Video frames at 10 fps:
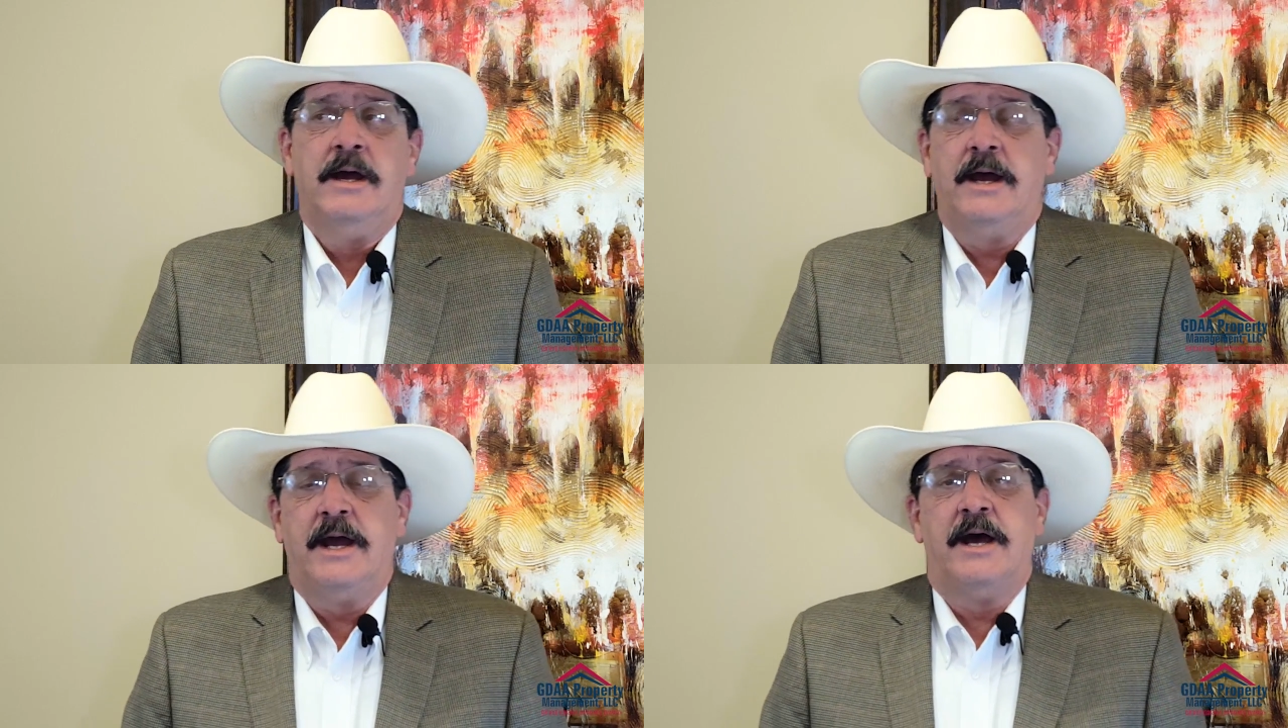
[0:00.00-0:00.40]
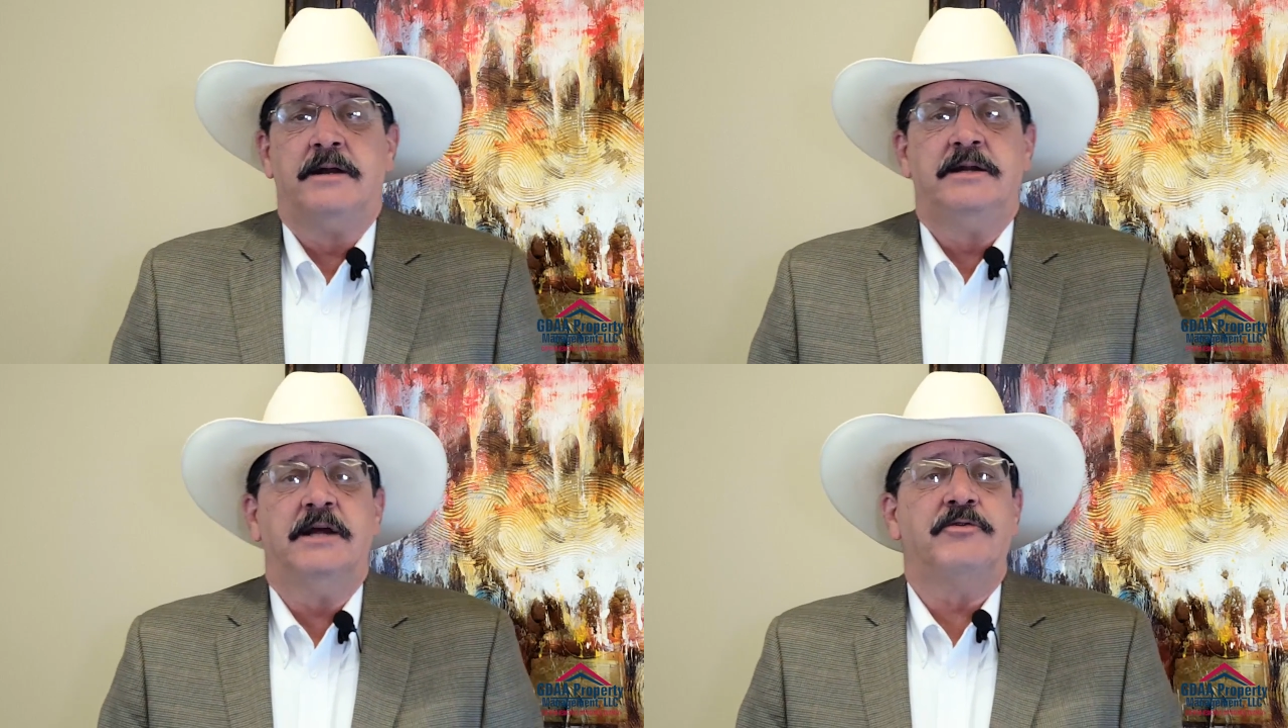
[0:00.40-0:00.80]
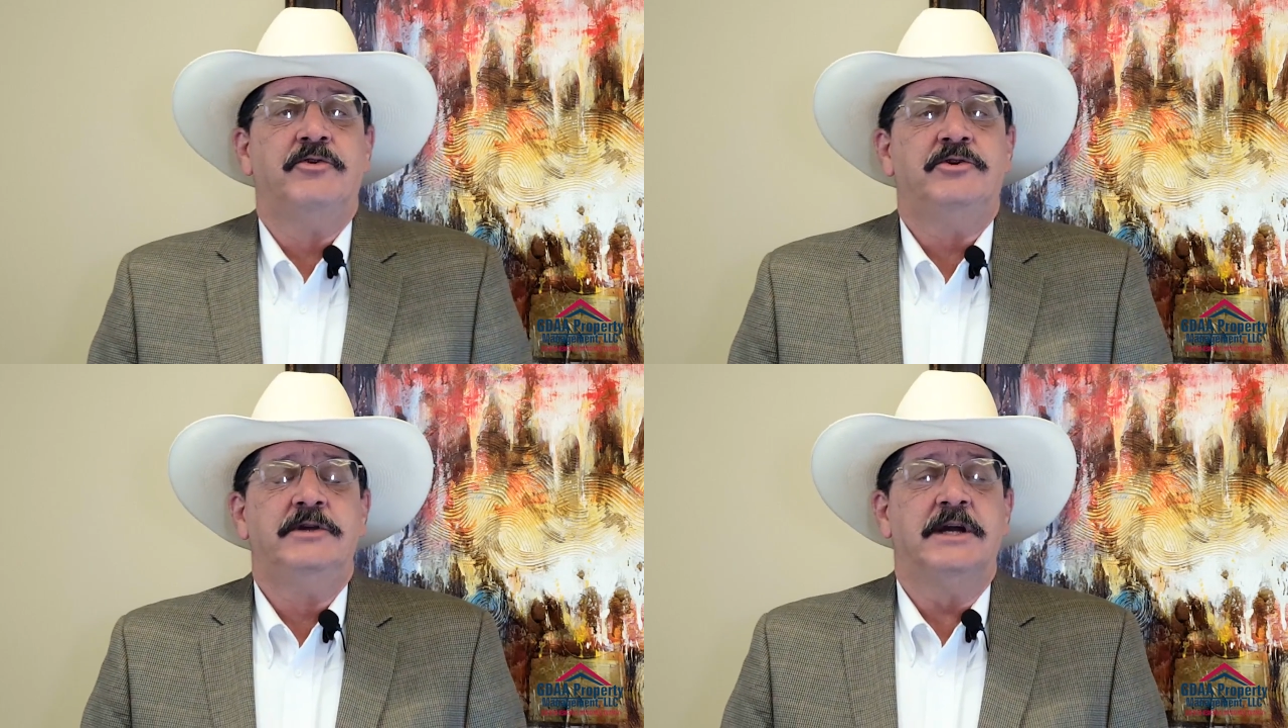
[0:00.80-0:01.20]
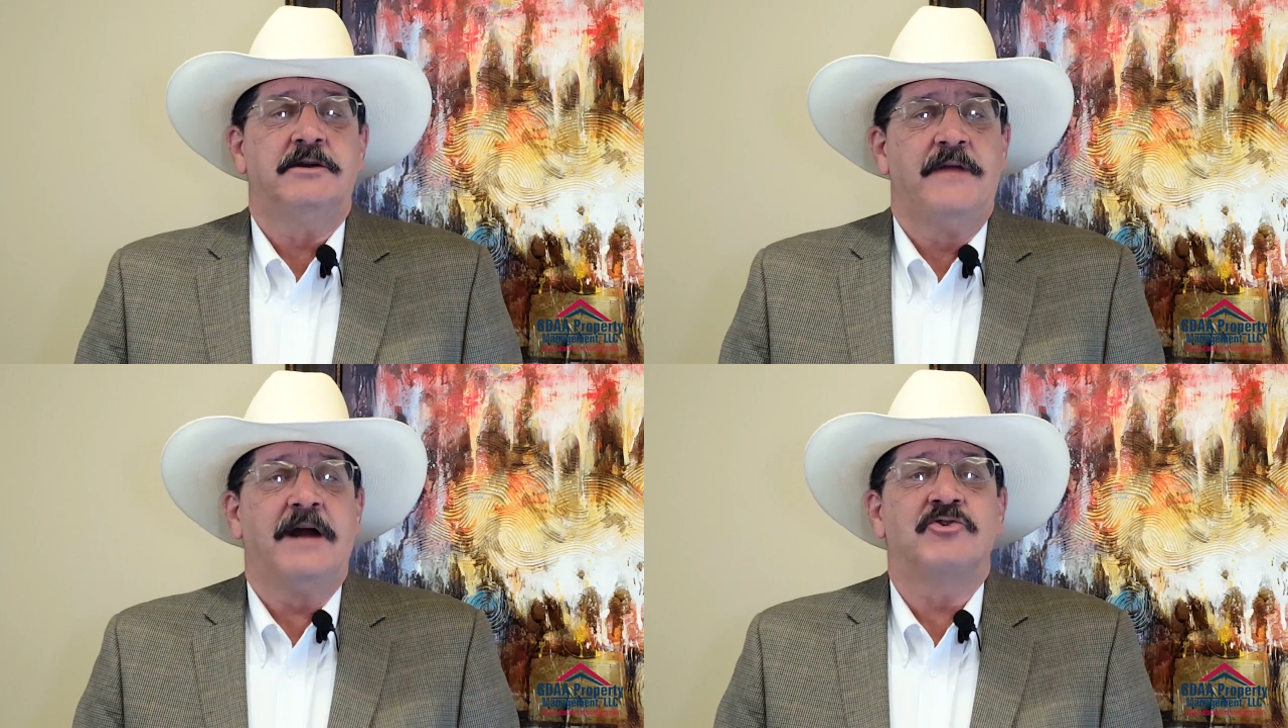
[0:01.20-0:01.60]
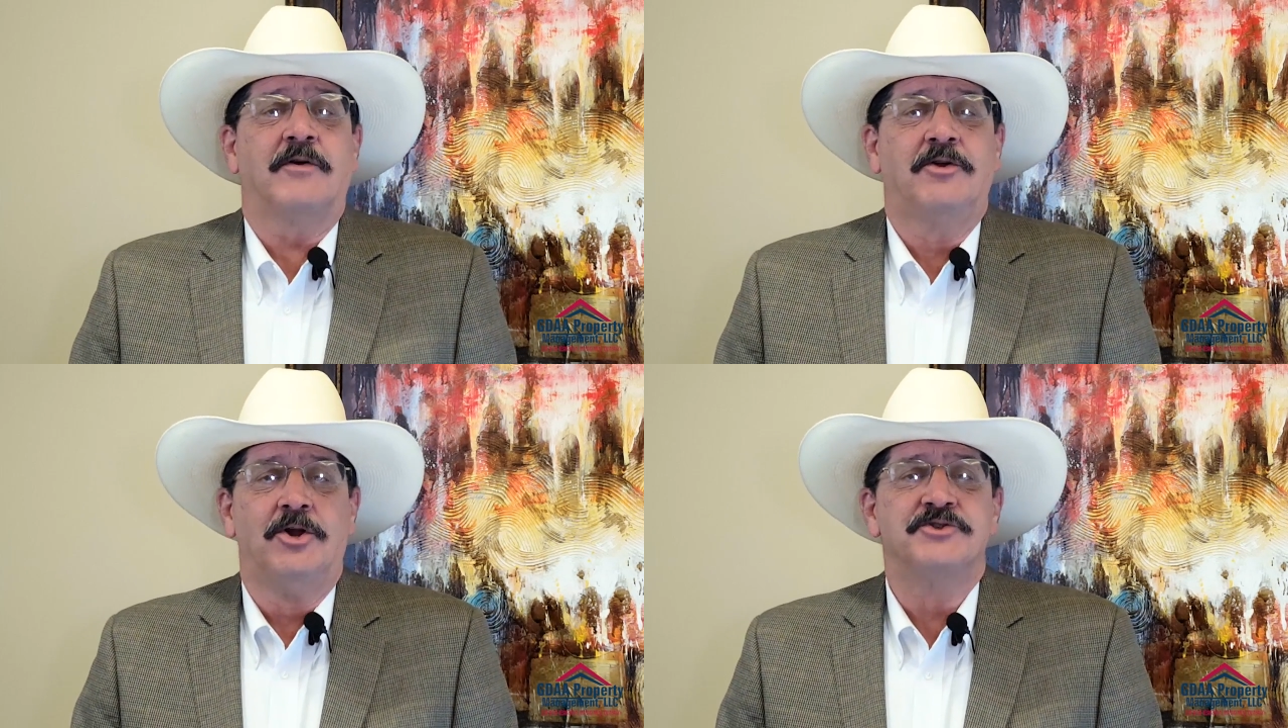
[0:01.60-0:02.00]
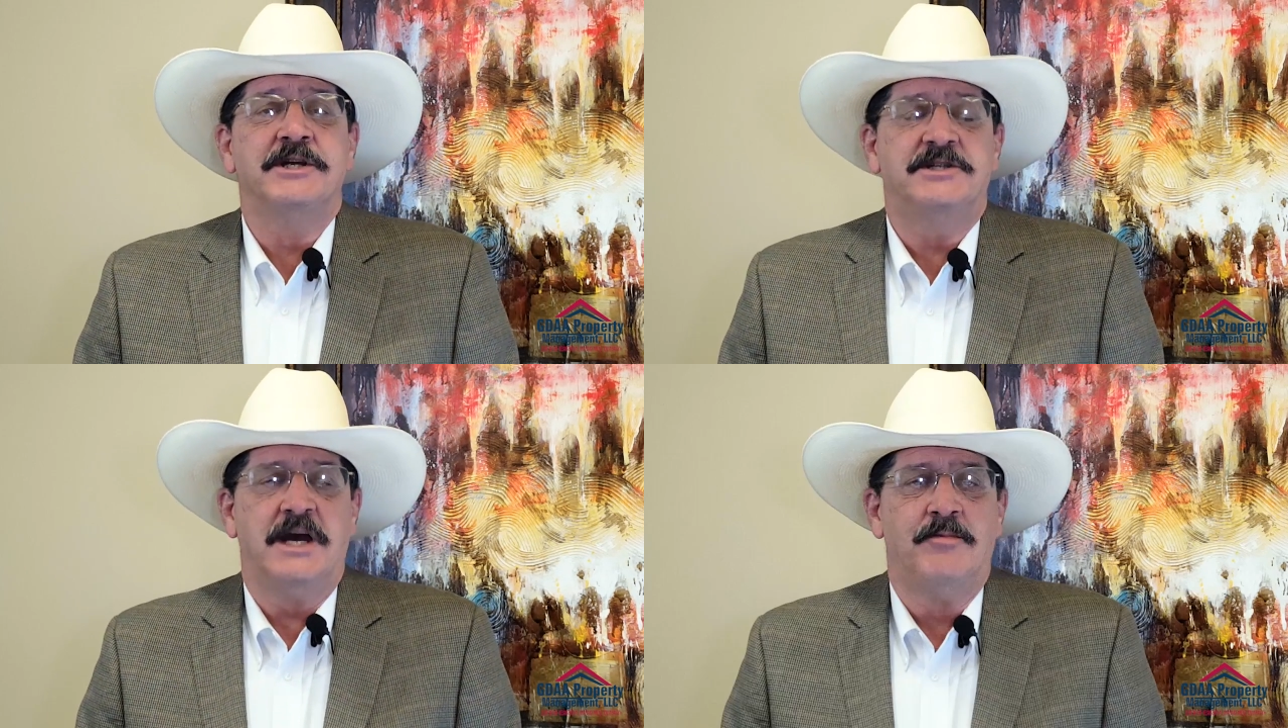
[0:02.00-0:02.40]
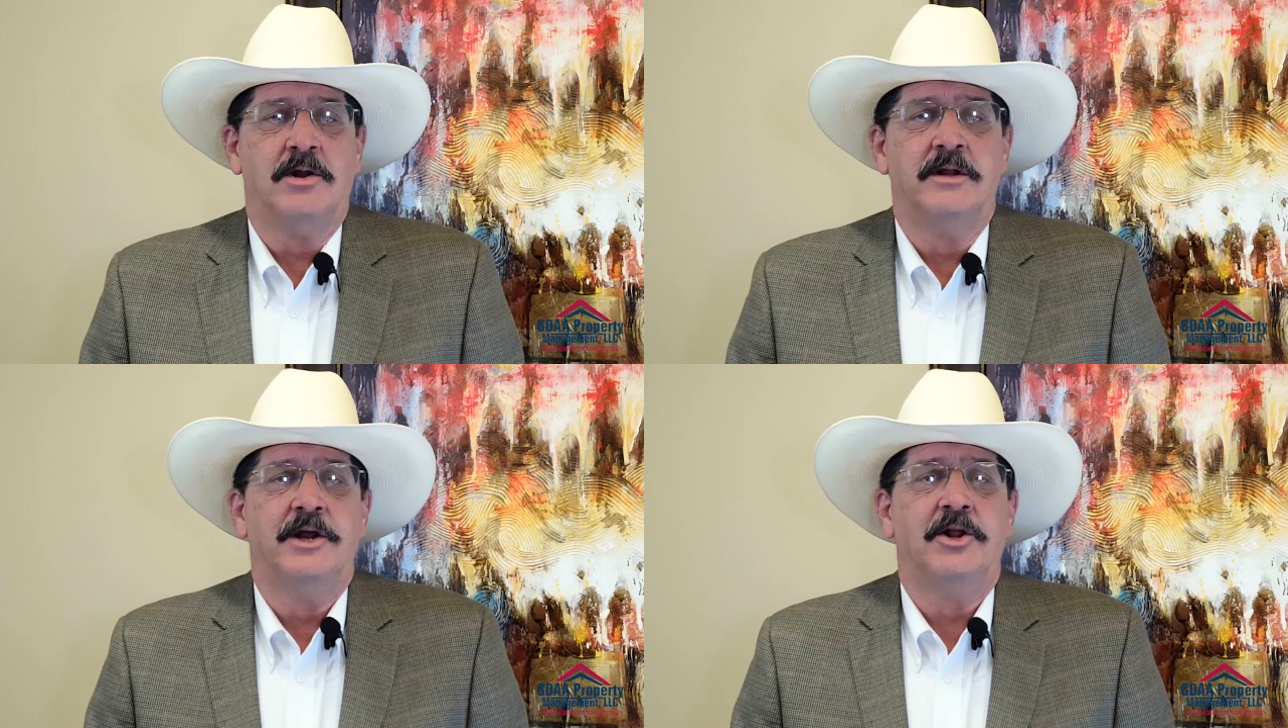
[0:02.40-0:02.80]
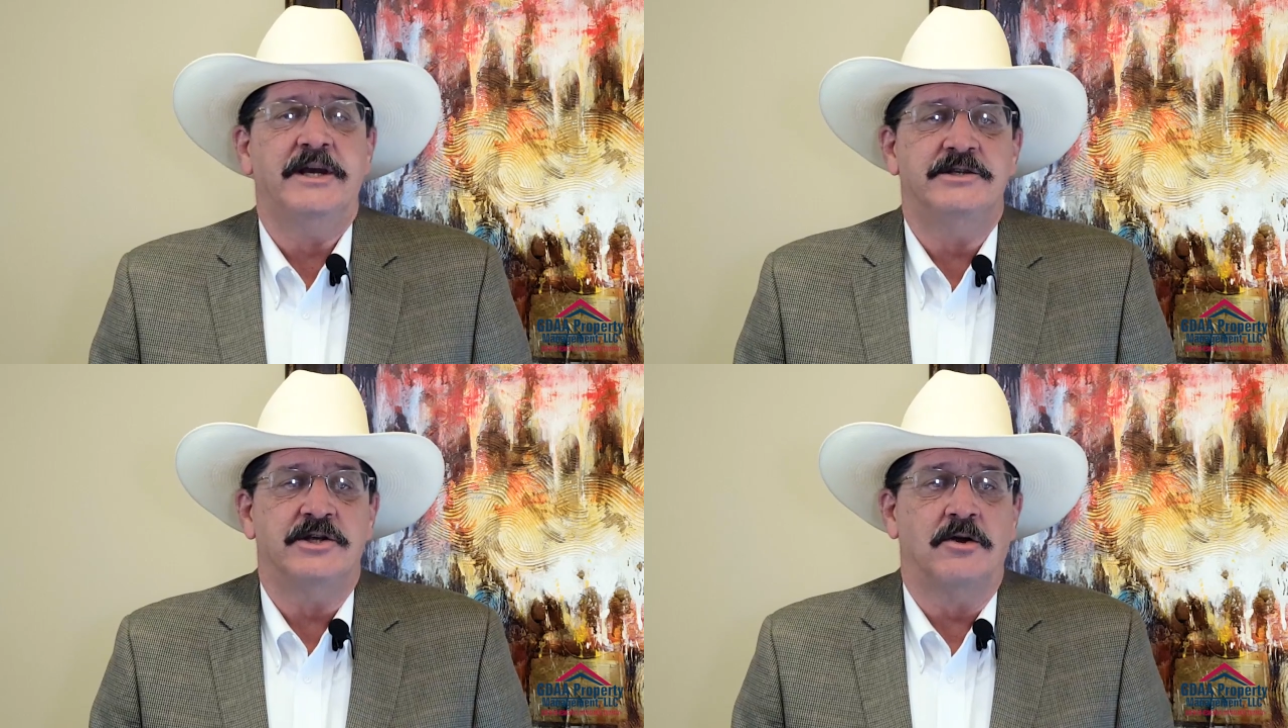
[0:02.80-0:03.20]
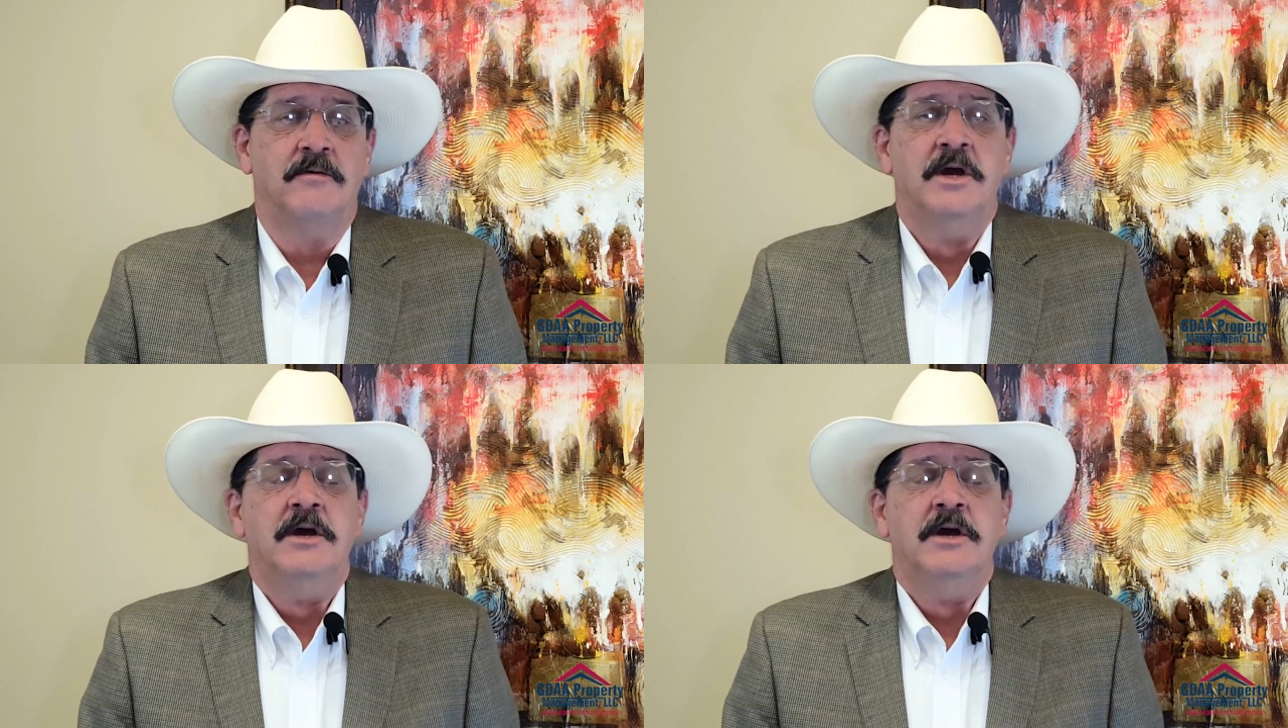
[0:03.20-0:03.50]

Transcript: and get to that closing table a little easier.